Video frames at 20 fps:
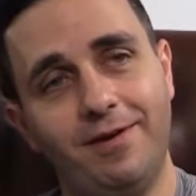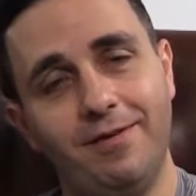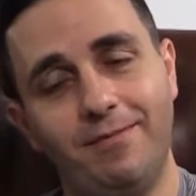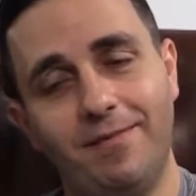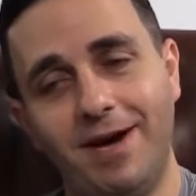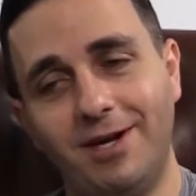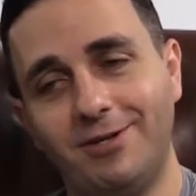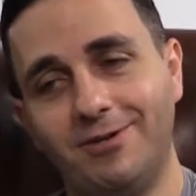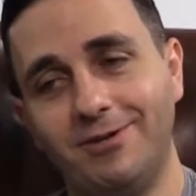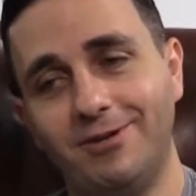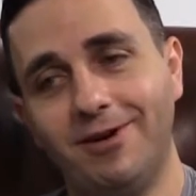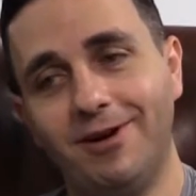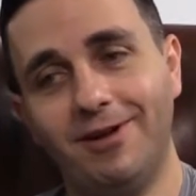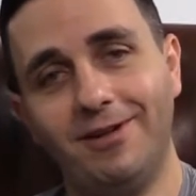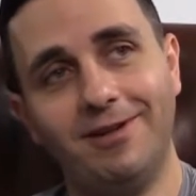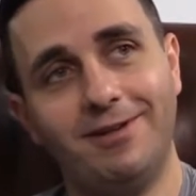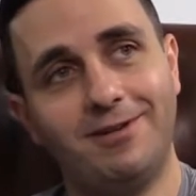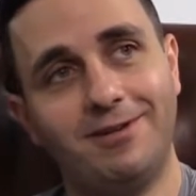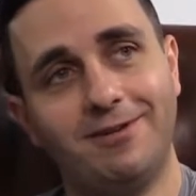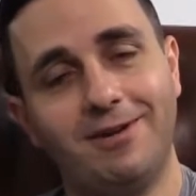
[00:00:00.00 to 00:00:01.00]
Montreal
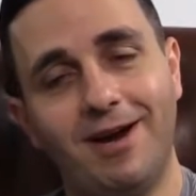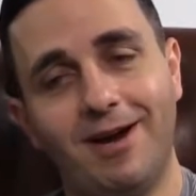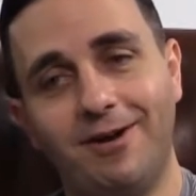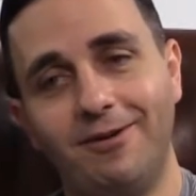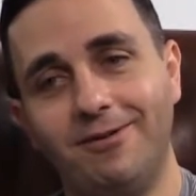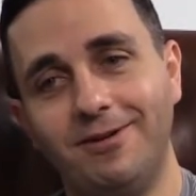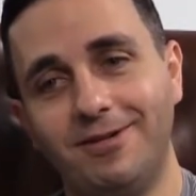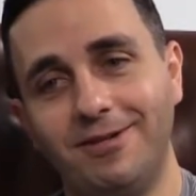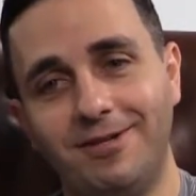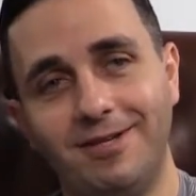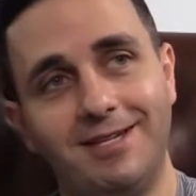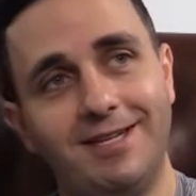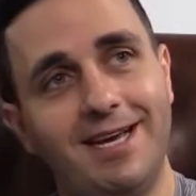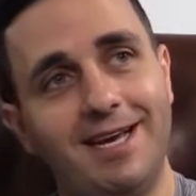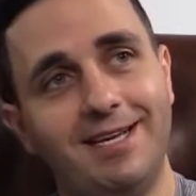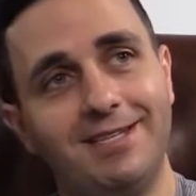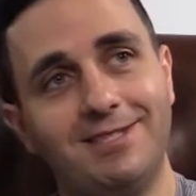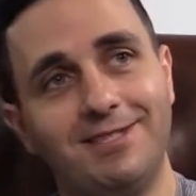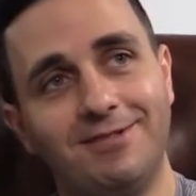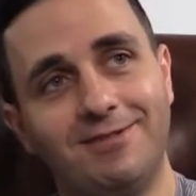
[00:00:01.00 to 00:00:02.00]
and Toronto, which
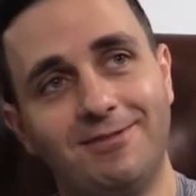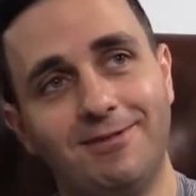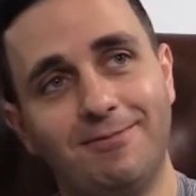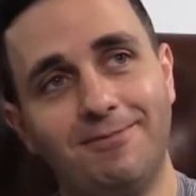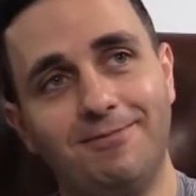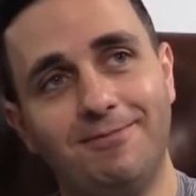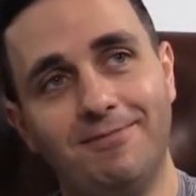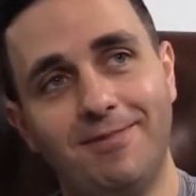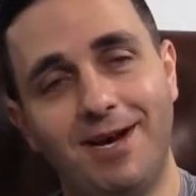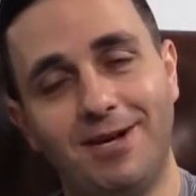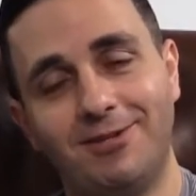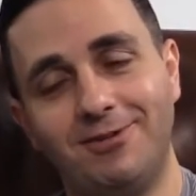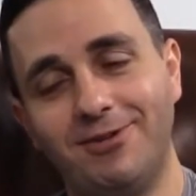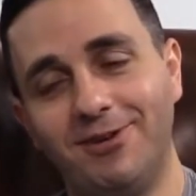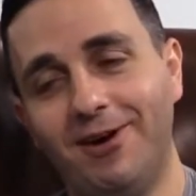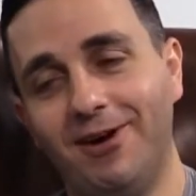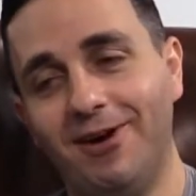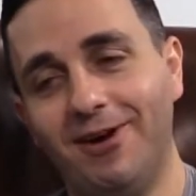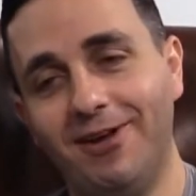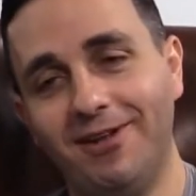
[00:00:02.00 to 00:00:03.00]
Nadège is from
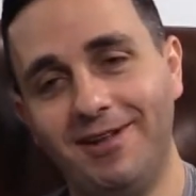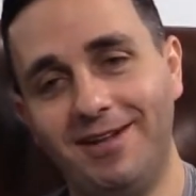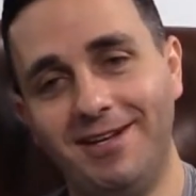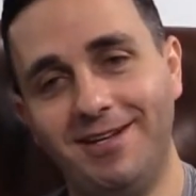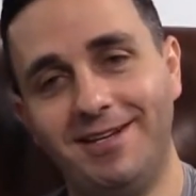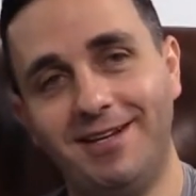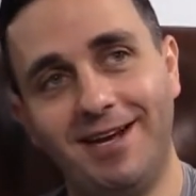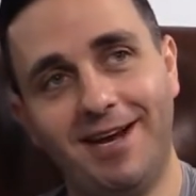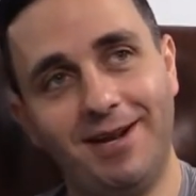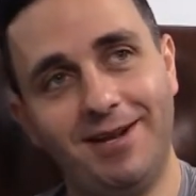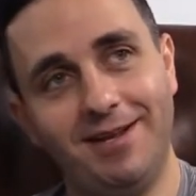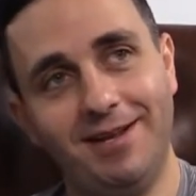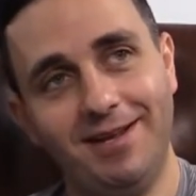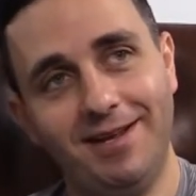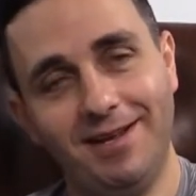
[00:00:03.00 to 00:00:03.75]
Montreal, and then you got